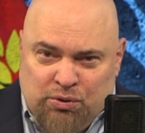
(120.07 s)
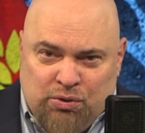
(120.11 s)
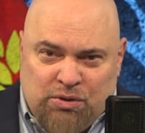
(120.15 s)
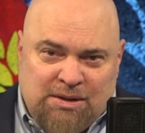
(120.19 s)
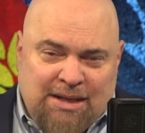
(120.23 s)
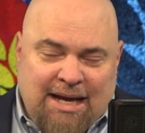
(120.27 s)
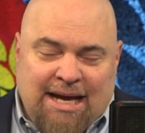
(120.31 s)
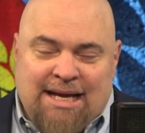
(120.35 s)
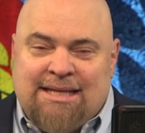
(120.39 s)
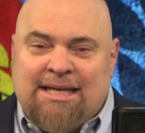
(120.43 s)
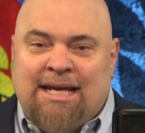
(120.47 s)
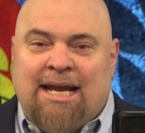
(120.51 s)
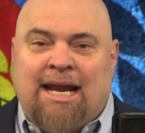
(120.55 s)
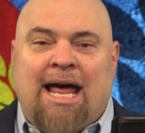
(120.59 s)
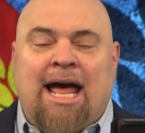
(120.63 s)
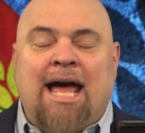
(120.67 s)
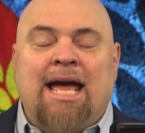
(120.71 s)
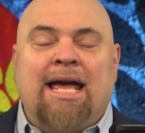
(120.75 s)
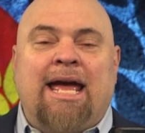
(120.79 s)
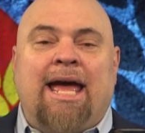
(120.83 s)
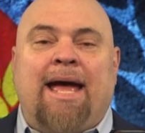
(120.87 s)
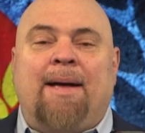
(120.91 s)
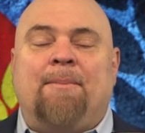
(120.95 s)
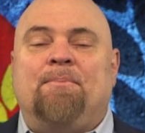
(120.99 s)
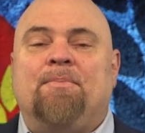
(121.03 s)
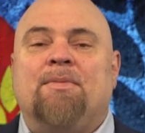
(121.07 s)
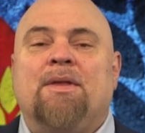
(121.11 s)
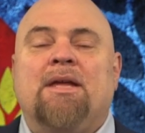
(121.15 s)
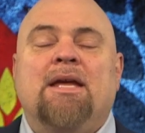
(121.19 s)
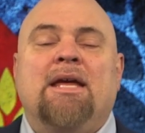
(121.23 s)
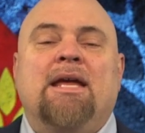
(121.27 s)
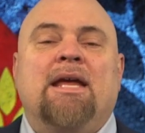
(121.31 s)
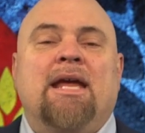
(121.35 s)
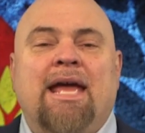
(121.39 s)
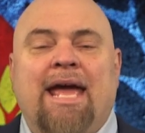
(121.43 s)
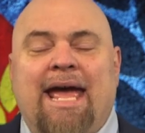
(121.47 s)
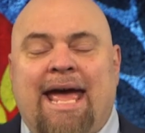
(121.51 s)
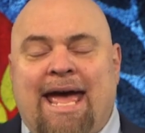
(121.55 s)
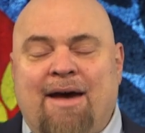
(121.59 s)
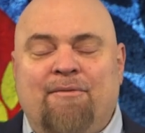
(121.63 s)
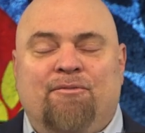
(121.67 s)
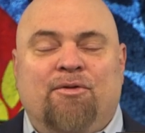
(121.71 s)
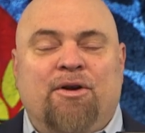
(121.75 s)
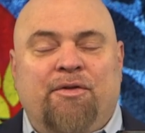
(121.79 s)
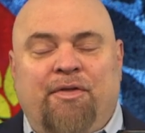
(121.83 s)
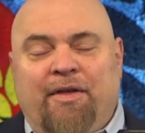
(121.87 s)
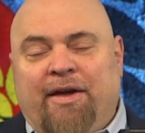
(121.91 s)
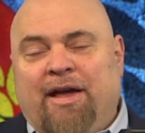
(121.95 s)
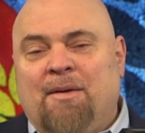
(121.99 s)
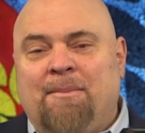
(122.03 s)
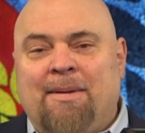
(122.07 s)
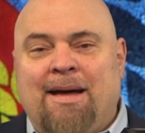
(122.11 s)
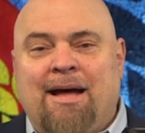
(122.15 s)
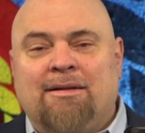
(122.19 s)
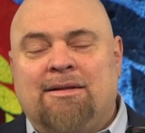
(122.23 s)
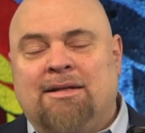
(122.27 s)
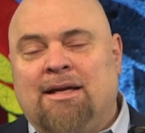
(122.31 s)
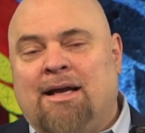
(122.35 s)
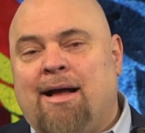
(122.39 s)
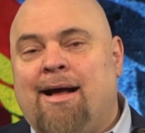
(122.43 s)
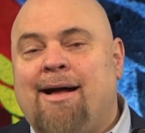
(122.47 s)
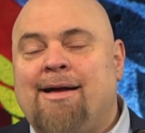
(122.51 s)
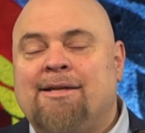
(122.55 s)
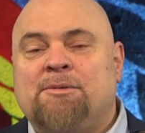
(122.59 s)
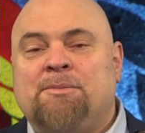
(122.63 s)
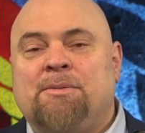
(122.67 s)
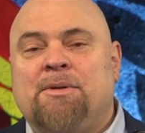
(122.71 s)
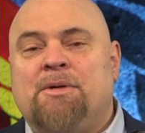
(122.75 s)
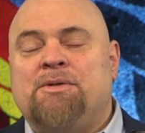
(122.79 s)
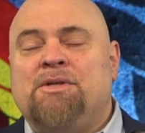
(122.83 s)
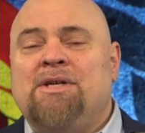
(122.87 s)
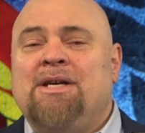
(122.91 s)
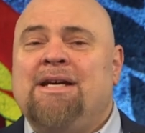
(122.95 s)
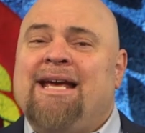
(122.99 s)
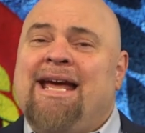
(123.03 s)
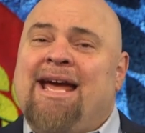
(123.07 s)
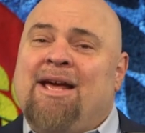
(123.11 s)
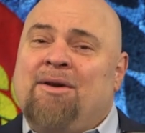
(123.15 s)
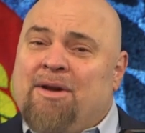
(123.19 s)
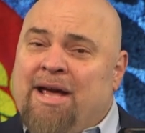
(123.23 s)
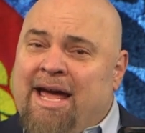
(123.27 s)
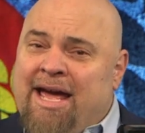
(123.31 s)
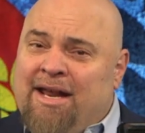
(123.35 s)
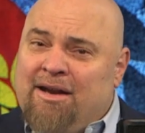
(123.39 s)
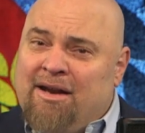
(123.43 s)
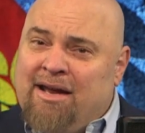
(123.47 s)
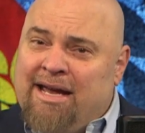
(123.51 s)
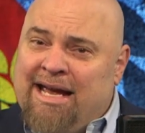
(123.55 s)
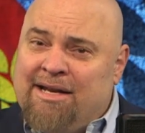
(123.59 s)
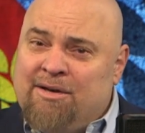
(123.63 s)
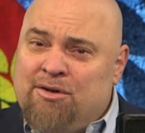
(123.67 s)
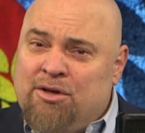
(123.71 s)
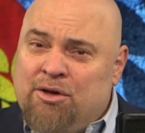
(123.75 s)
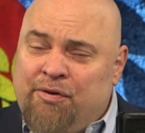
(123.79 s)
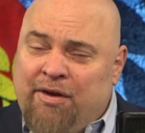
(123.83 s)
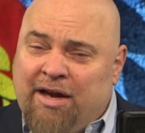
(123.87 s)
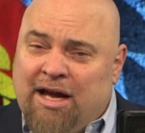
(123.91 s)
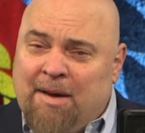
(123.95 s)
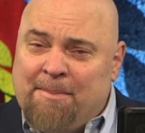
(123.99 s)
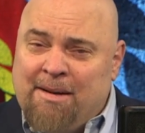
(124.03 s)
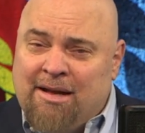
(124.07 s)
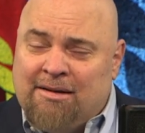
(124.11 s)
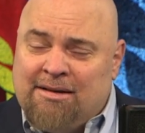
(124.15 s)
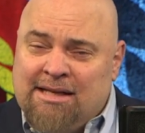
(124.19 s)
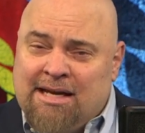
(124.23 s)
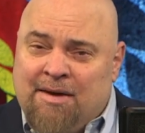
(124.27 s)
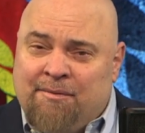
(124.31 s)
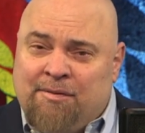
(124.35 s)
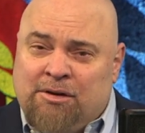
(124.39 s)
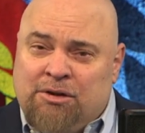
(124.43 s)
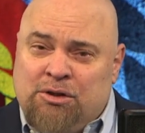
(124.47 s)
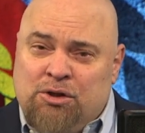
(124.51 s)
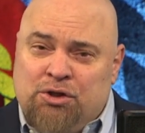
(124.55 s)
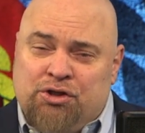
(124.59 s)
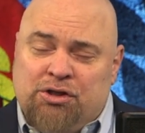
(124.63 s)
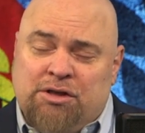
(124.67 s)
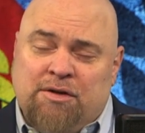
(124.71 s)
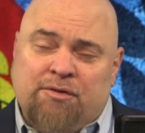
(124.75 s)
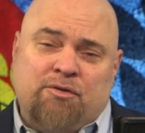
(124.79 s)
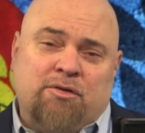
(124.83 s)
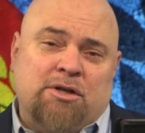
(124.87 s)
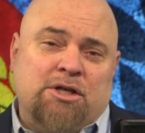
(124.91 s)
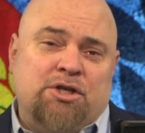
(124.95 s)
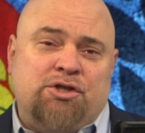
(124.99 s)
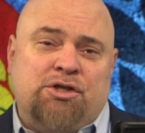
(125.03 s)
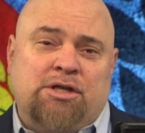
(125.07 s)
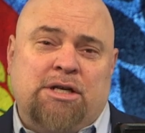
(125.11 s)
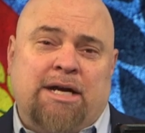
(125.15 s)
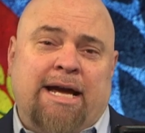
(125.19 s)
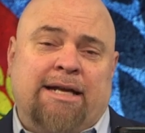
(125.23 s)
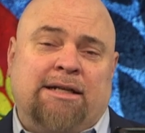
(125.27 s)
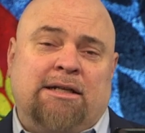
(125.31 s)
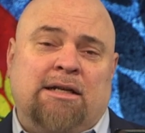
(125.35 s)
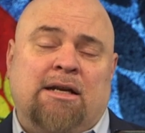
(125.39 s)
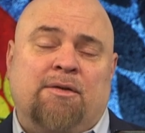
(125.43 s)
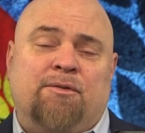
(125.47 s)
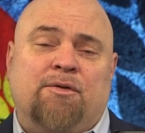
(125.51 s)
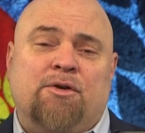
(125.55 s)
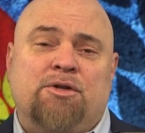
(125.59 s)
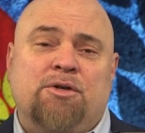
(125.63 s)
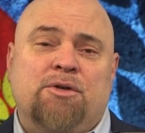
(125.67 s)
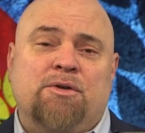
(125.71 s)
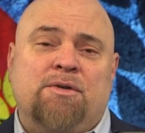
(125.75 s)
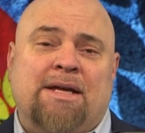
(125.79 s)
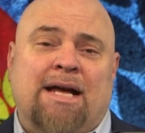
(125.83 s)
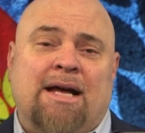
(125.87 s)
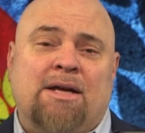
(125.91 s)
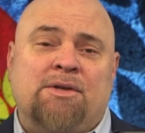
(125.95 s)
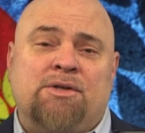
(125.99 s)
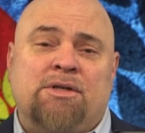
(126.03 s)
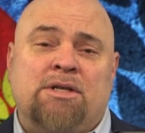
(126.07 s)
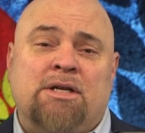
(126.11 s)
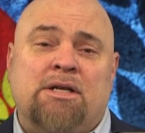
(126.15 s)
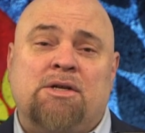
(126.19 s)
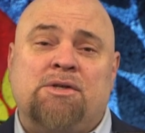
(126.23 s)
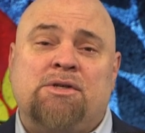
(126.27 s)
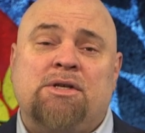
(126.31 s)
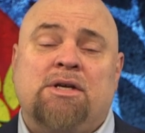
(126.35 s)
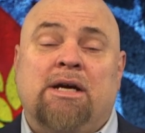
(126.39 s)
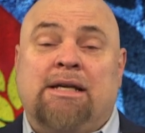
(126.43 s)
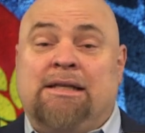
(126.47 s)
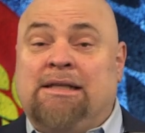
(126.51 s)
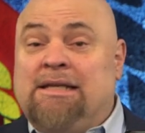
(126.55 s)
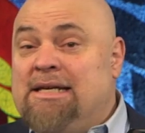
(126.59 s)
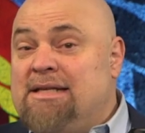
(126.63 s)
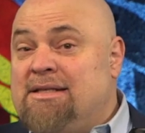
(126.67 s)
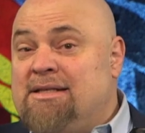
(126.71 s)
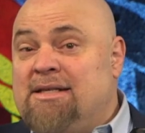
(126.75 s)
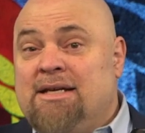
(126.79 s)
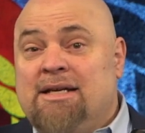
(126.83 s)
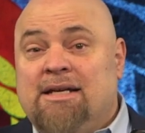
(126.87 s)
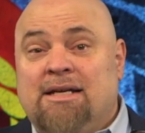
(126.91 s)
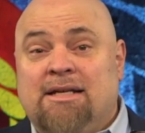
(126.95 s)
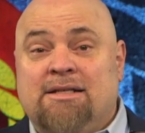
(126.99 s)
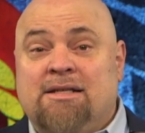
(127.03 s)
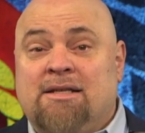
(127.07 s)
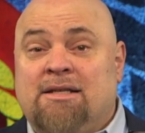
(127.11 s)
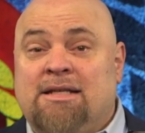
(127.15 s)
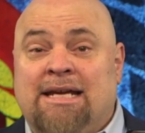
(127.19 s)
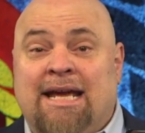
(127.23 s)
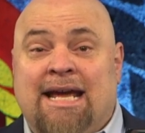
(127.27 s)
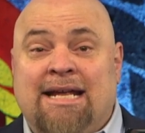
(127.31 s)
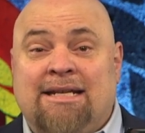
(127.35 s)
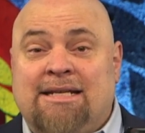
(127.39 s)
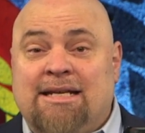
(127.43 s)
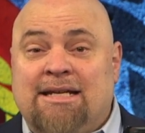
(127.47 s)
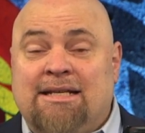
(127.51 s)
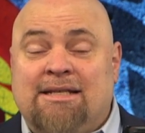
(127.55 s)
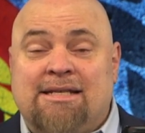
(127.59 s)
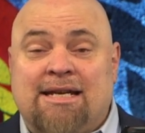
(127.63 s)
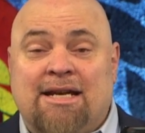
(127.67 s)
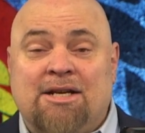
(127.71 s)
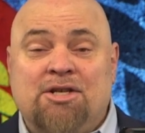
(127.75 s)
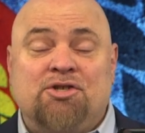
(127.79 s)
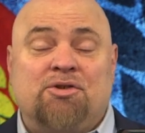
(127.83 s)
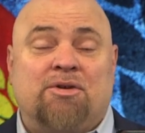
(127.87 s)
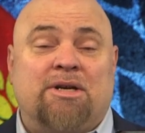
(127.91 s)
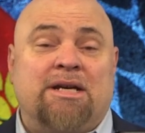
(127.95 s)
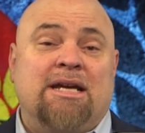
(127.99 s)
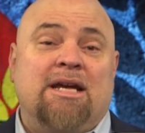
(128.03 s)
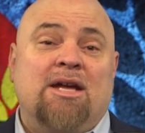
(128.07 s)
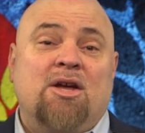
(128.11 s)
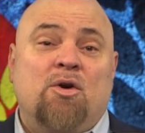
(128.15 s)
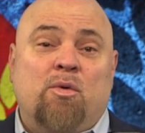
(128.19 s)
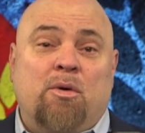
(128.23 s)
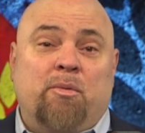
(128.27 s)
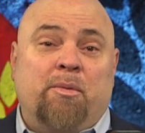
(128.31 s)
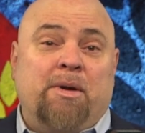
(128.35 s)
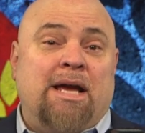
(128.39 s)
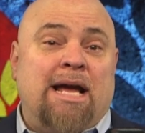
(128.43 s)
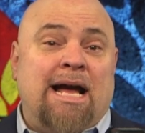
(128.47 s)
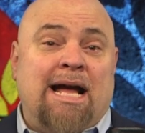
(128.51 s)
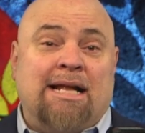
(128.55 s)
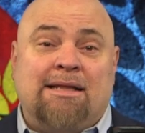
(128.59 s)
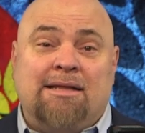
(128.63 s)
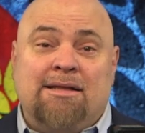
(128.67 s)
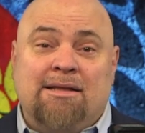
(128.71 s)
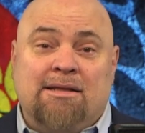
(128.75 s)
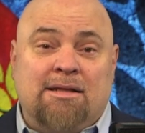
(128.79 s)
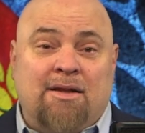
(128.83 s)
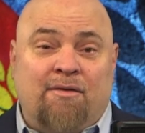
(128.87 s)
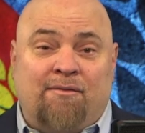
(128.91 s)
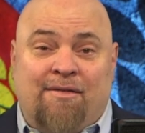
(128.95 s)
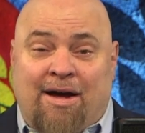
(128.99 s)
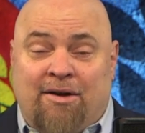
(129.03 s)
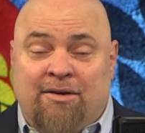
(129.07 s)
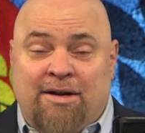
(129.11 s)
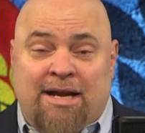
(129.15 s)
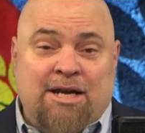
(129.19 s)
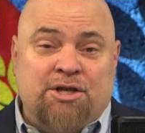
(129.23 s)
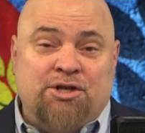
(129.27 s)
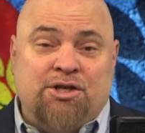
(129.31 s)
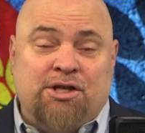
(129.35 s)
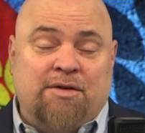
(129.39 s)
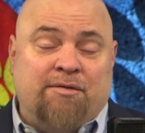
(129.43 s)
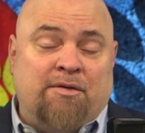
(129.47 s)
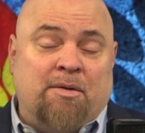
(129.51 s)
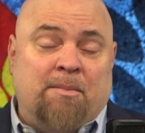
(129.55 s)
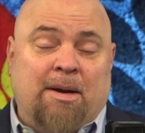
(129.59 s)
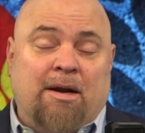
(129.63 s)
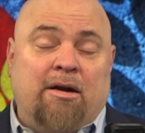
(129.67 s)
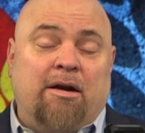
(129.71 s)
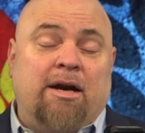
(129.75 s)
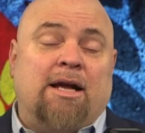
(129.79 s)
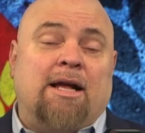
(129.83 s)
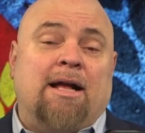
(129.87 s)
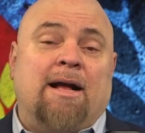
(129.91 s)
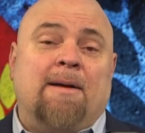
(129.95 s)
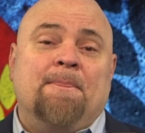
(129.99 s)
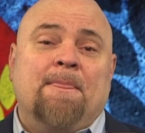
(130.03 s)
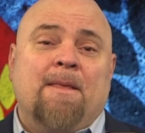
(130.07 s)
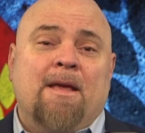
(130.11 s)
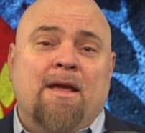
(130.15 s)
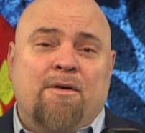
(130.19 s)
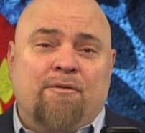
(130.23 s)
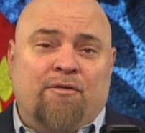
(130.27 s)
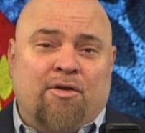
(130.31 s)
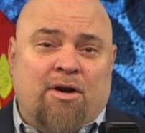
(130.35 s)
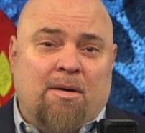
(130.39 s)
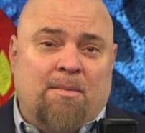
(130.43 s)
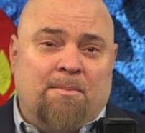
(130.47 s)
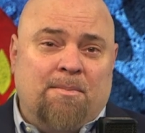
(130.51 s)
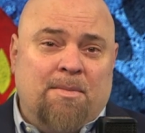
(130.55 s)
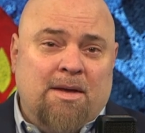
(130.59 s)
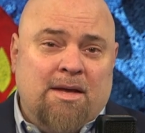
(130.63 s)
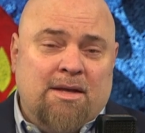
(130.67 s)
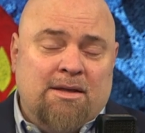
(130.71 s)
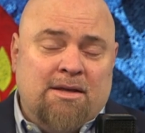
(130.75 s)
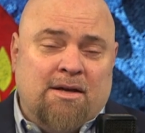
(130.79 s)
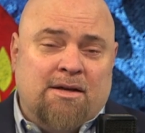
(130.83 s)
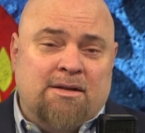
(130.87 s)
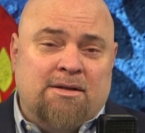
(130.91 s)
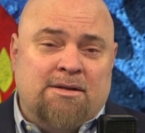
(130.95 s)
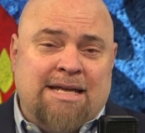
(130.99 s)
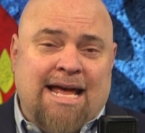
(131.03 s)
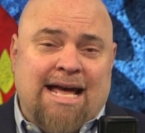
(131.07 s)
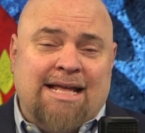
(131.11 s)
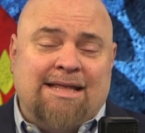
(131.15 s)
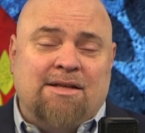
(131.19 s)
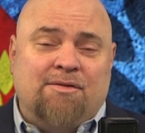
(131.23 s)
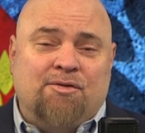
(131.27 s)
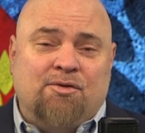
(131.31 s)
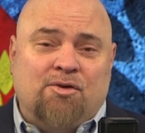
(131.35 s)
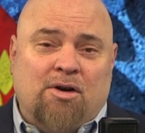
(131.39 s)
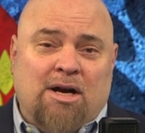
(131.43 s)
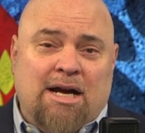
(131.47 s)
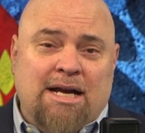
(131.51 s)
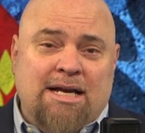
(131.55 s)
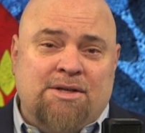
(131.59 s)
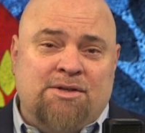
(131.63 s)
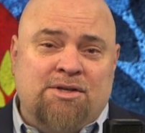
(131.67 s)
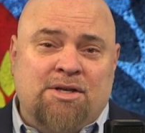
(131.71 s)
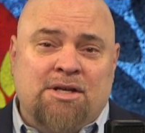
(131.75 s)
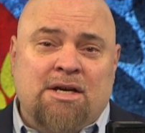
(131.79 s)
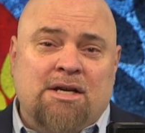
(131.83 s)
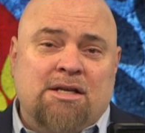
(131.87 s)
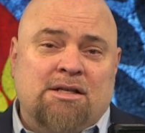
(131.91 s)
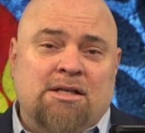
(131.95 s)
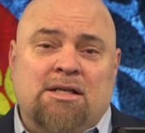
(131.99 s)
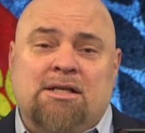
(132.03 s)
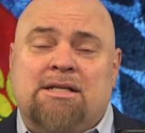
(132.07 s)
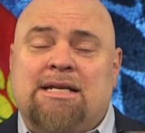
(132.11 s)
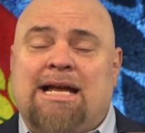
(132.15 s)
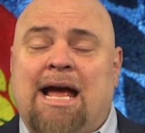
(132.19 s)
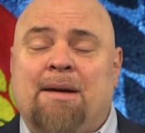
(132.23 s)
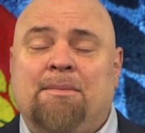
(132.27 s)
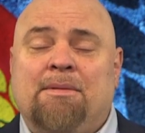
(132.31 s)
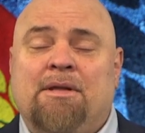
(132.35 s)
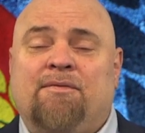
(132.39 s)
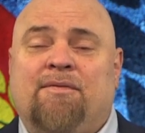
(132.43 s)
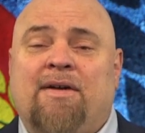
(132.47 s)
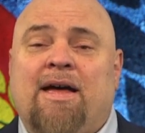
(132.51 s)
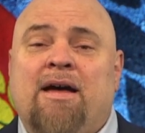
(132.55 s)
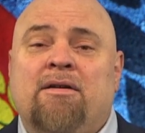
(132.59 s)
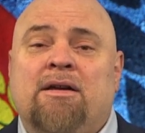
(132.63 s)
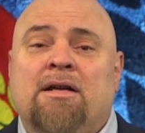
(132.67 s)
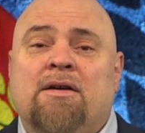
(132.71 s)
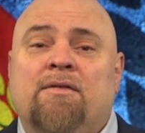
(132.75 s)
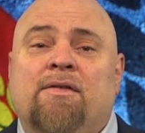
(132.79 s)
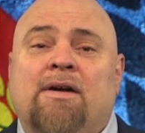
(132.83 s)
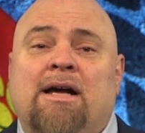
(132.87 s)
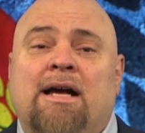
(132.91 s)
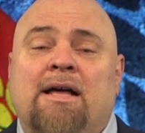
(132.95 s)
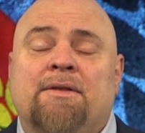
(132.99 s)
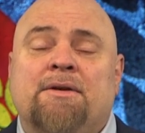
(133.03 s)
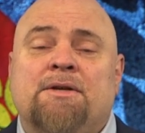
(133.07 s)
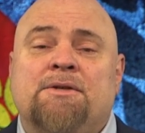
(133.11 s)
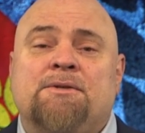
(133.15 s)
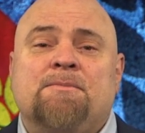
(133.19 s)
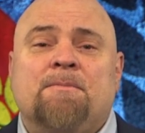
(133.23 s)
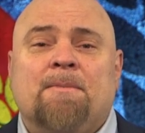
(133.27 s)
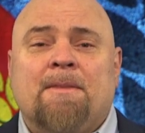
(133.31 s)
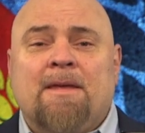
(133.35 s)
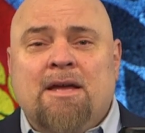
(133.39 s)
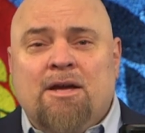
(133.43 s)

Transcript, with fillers: say that I am? Everything about the Gospels, and, and, and you think about the evolution of Christianity for 2,000 years, at least until the 18th century when we got the foundation of America, from the death of Christ to the time of the founding fathers,